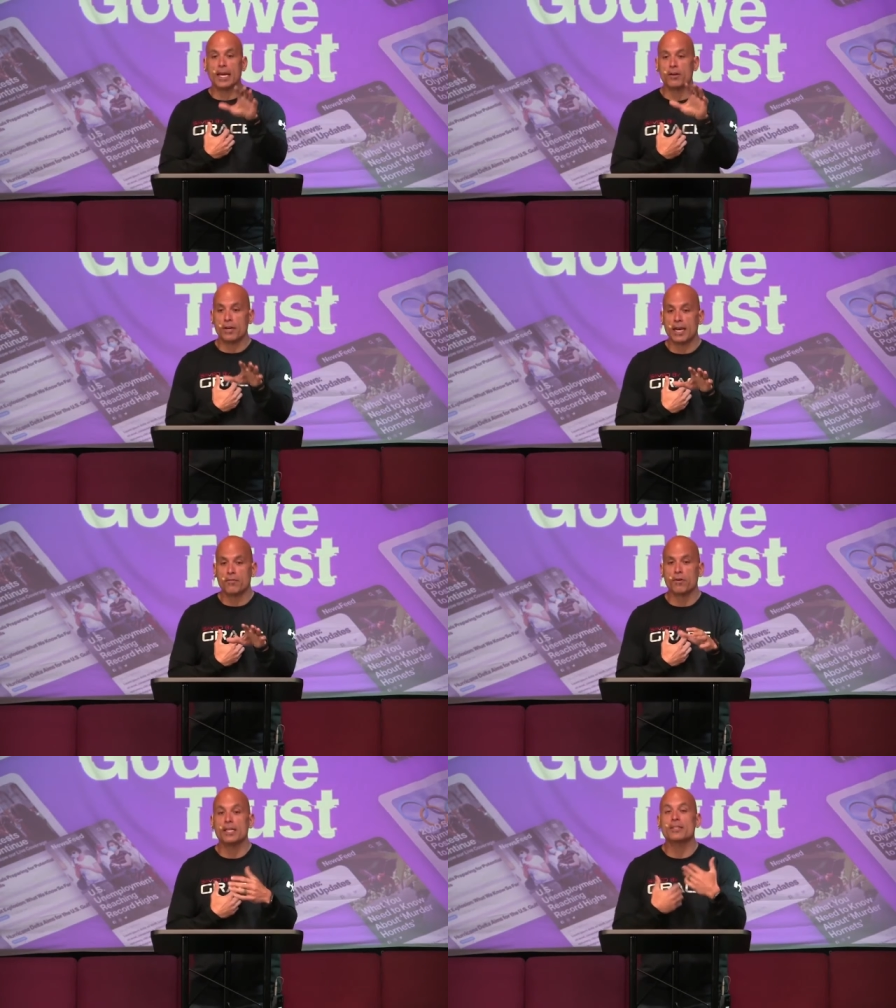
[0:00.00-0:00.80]
I know you
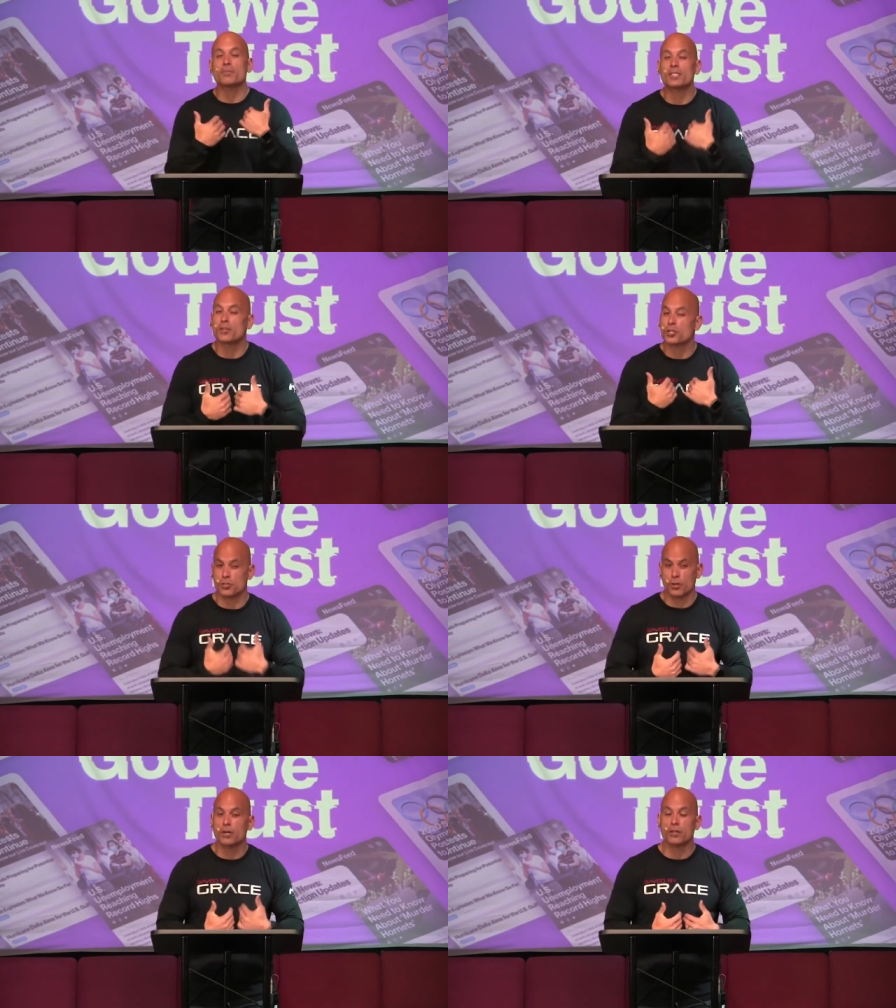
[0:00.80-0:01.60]
have grace. I'm still
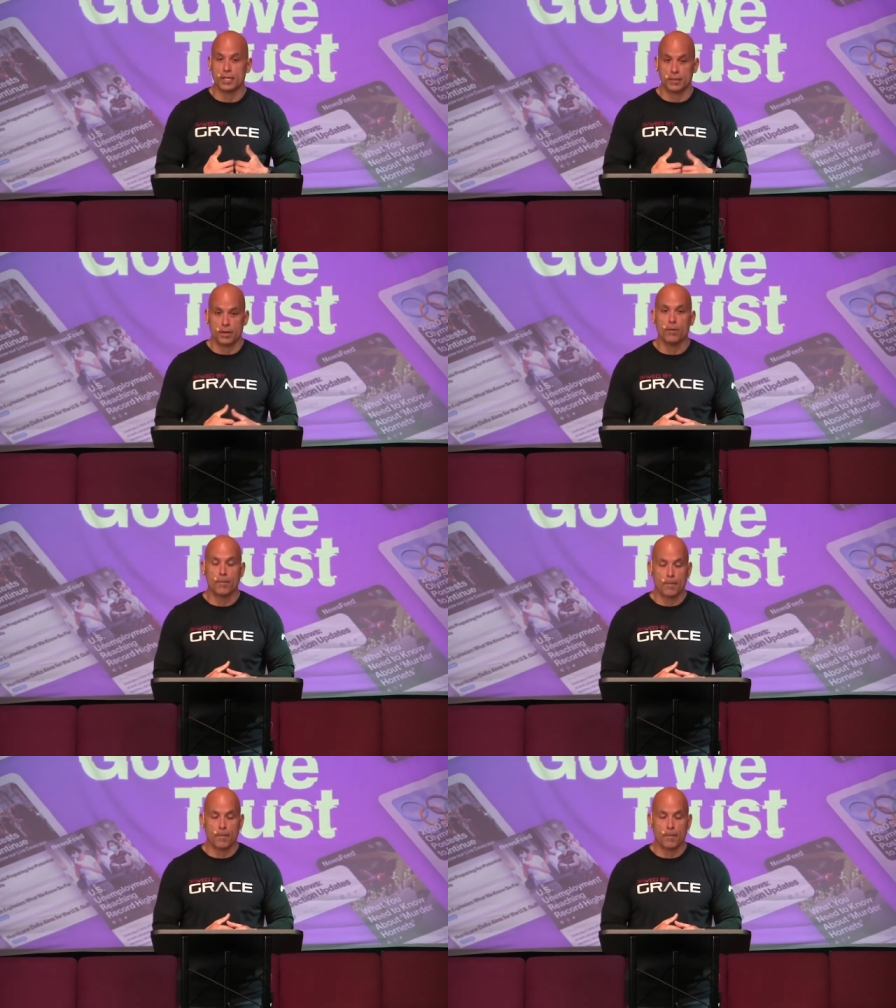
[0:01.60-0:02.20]
struggling, though.